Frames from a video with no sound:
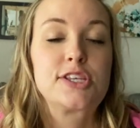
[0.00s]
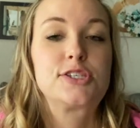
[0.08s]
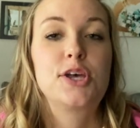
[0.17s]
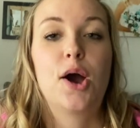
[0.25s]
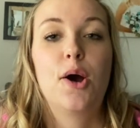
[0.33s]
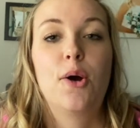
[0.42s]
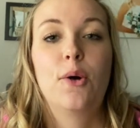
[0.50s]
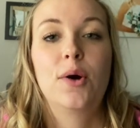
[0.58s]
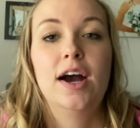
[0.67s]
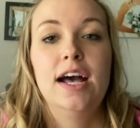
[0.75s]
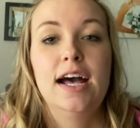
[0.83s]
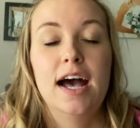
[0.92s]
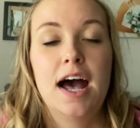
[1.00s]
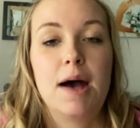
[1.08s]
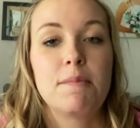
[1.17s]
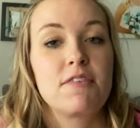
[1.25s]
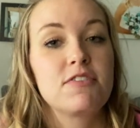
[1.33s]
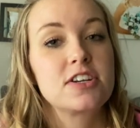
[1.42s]
So
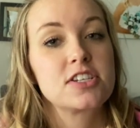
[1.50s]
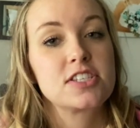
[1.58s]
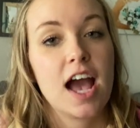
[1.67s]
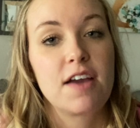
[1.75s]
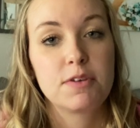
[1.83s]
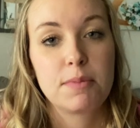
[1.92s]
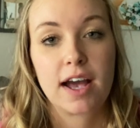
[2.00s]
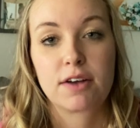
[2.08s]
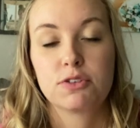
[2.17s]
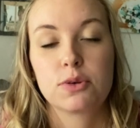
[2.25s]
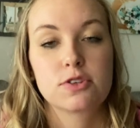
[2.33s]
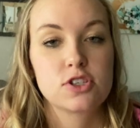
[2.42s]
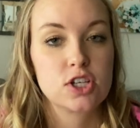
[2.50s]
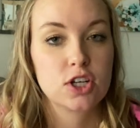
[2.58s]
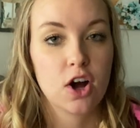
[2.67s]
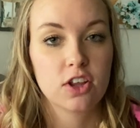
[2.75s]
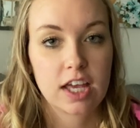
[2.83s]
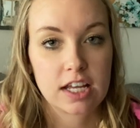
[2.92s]
um, I finished the I V bag of fluids. She
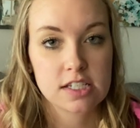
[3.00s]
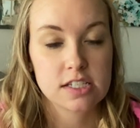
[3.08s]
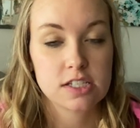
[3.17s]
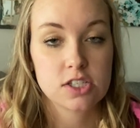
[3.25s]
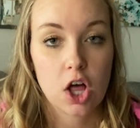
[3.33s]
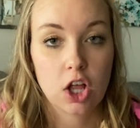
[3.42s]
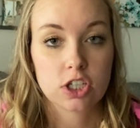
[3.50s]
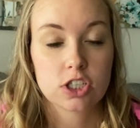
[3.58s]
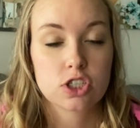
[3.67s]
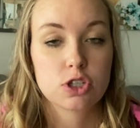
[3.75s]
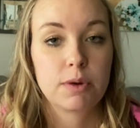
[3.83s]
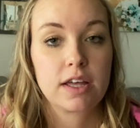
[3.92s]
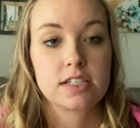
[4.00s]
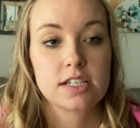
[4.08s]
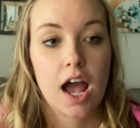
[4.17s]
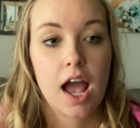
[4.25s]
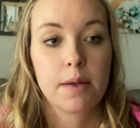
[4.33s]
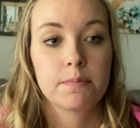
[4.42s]
called the anesthesiologist. So by the
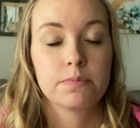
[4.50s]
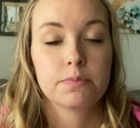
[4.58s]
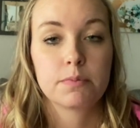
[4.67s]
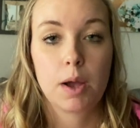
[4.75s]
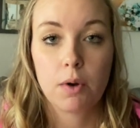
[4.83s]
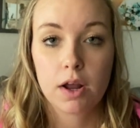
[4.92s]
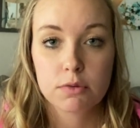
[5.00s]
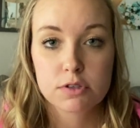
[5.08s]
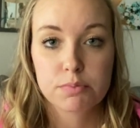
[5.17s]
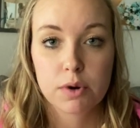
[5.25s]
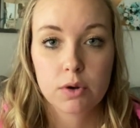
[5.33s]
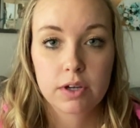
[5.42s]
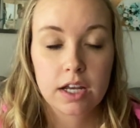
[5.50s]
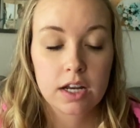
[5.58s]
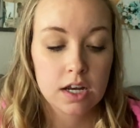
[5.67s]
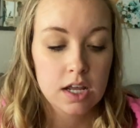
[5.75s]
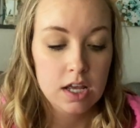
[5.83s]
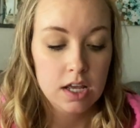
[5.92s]
time my water was
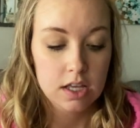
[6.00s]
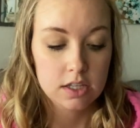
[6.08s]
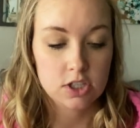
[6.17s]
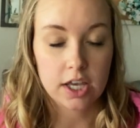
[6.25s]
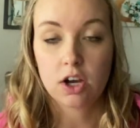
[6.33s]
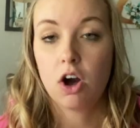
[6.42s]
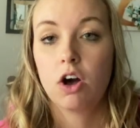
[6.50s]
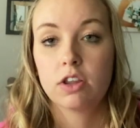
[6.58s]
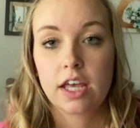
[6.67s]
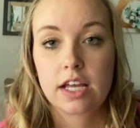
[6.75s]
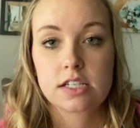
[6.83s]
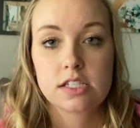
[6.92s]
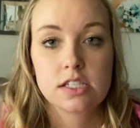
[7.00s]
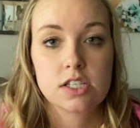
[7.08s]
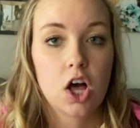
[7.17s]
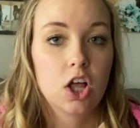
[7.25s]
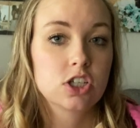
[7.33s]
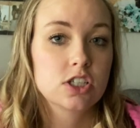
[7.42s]
broken, they called the
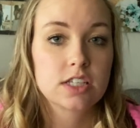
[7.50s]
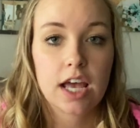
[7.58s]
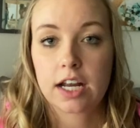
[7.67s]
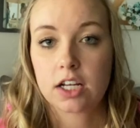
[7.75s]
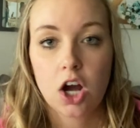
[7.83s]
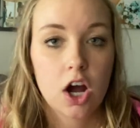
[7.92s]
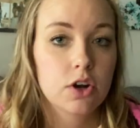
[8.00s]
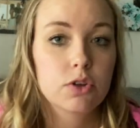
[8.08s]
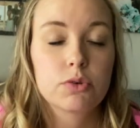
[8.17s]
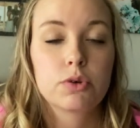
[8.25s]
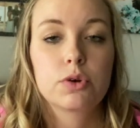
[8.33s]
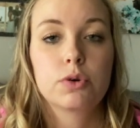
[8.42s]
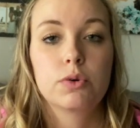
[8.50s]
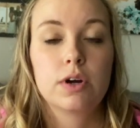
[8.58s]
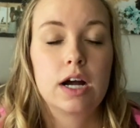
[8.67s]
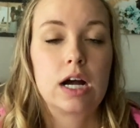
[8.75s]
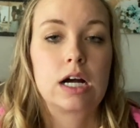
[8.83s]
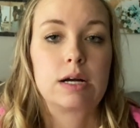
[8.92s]
anesthesiologist. I had gone through
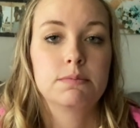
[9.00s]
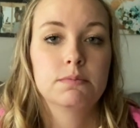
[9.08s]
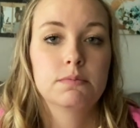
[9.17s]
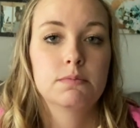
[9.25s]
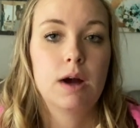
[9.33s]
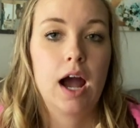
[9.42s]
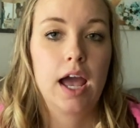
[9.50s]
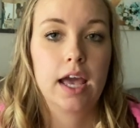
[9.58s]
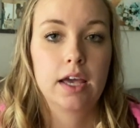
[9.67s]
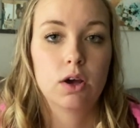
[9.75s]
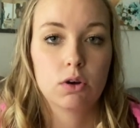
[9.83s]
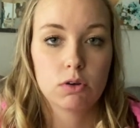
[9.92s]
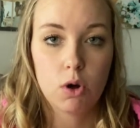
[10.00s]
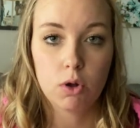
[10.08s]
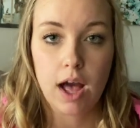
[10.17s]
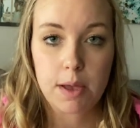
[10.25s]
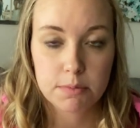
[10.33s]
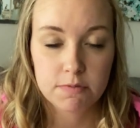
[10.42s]
um, my
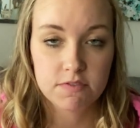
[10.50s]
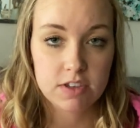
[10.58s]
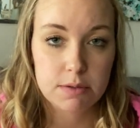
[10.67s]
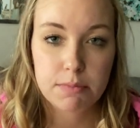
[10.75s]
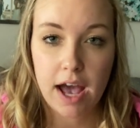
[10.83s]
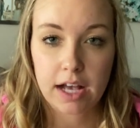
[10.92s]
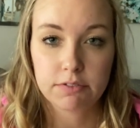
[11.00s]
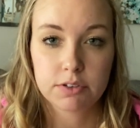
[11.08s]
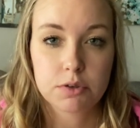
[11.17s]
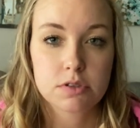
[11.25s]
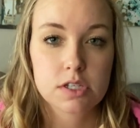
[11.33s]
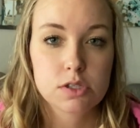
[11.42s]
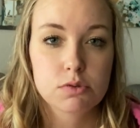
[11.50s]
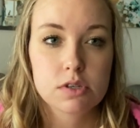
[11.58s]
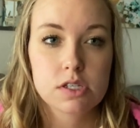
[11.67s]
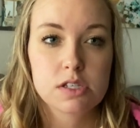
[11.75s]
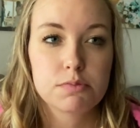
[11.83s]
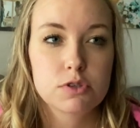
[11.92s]
whole I V bag of fluids. This
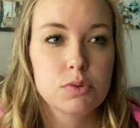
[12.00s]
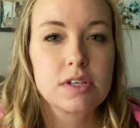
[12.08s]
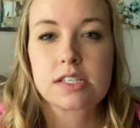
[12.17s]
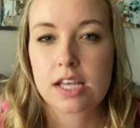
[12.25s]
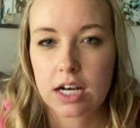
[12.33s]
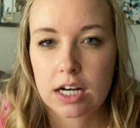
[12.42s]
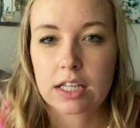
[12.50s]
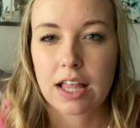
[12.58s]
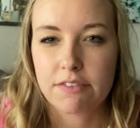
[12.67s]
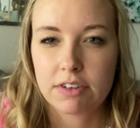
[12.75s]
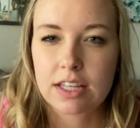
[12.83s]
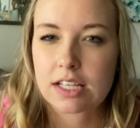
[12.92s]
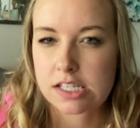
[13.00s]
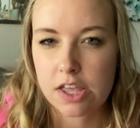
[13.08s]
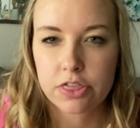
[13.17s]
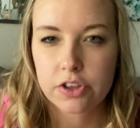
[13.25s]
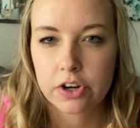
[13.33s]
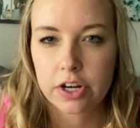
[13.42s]
was between ten and eleven, like
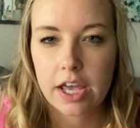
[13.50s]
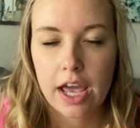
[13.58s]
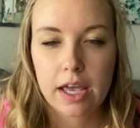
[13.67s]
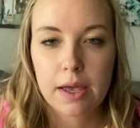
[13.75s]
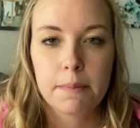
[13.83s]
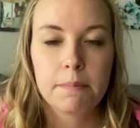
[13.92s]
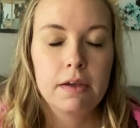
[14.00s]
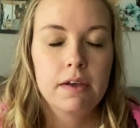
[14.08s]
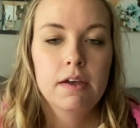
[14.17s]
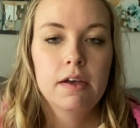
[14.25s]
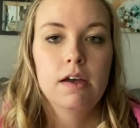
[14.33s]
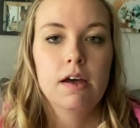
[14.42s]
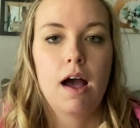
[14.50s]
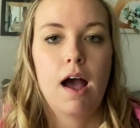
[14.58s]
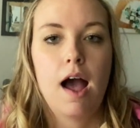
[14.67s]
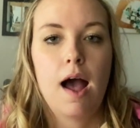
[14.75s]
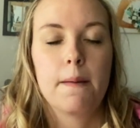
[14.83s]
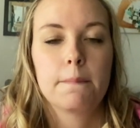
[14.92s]
ten thirty A M
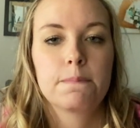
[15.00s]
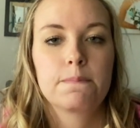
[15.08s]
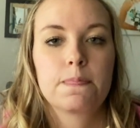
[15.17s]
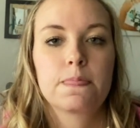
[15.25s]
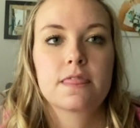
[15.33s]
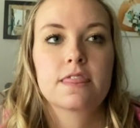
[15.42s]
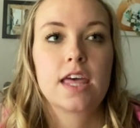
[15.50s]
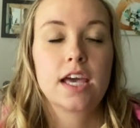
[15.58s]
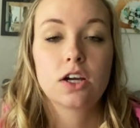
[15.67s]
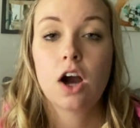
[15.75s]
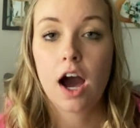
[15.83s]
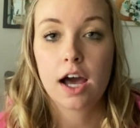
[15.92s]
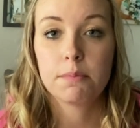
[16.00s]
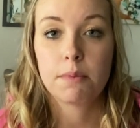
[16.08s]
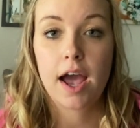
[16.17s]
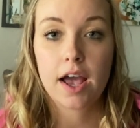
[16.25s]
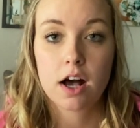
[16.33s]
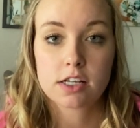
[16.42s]
Um, thank God
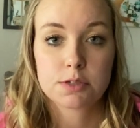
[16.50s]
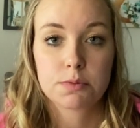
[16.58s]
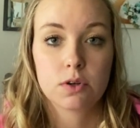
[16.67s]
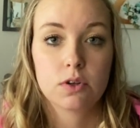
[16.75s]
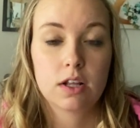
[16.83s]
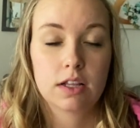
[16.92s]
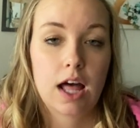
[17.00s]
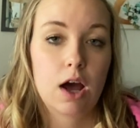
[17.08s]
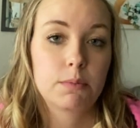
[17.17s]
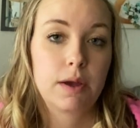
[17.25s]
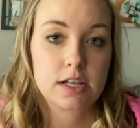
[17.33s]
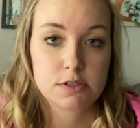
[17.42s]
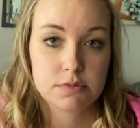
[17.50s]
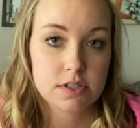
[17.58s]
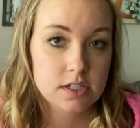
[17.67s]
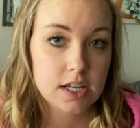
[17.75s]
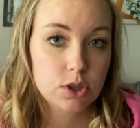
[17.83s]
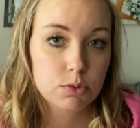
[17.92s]
my hospital allowed my husband
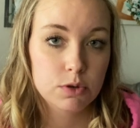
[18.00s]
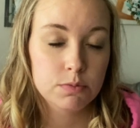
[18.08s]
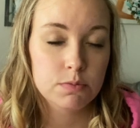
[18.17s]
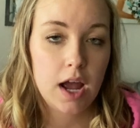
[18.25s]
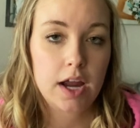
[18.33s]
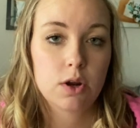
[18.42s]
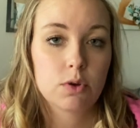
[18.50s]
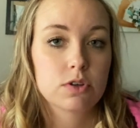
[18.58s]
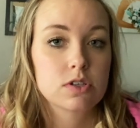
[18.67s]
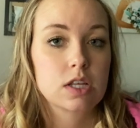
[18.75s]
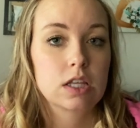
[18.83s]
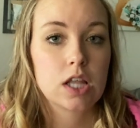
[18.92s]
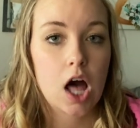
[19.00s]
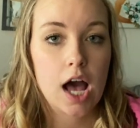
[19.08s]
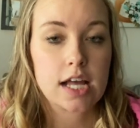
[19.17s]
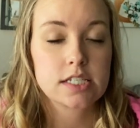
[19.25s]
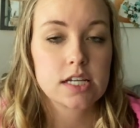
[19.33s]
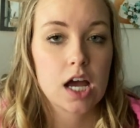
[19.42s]
to stay in the room. I know there's a
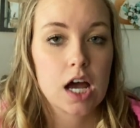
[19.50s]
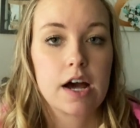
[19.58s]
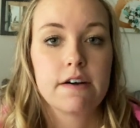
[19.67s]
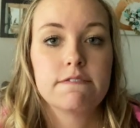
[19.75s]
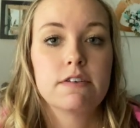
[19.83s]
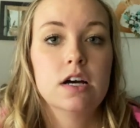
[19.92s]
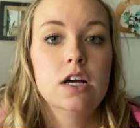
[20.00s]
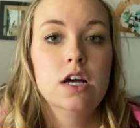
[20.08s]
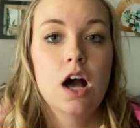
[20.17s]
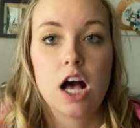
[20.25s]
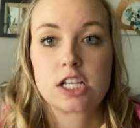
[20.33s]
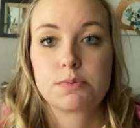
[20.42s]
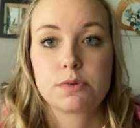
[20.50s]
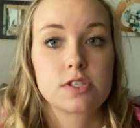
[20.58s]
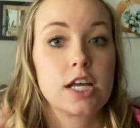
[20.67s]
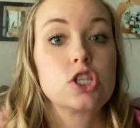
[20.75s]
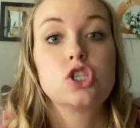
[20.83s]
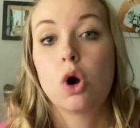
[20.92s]
lot of hospitals
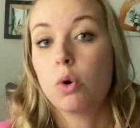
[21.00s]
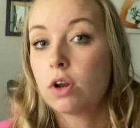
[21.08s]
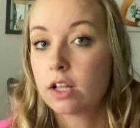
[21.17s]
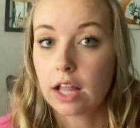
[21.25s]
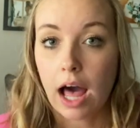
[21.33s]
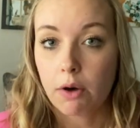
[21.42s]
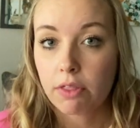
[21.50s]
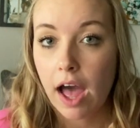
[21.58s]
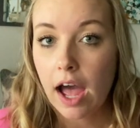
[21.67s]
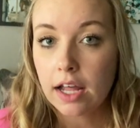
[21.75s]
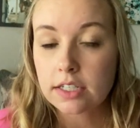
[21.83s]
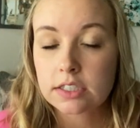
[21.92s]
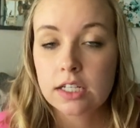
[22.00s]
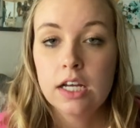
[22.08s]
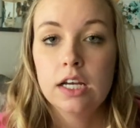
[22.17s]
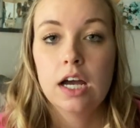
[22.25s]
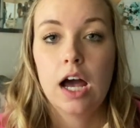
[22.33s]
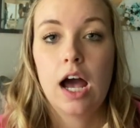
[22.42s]
that don't allow that.
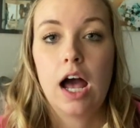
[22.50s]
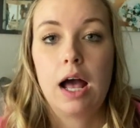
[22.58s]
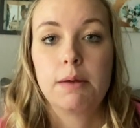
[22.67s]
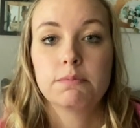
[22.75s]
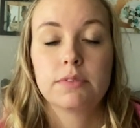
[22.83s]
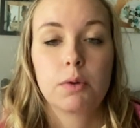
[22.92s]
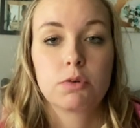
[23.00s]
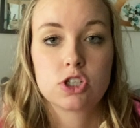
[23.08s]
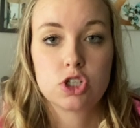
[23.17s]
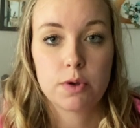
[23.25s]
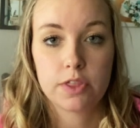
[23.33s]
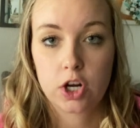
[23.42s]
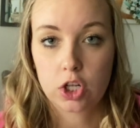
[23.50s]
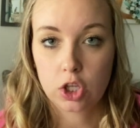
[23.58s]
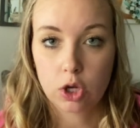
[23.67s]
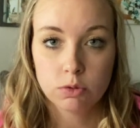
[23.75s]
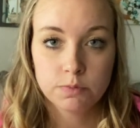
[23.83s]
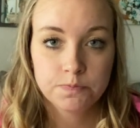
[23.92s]
Um, they want you in there
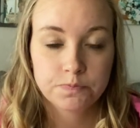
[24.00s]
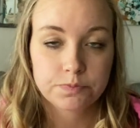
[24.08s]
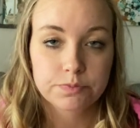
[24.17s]
alone.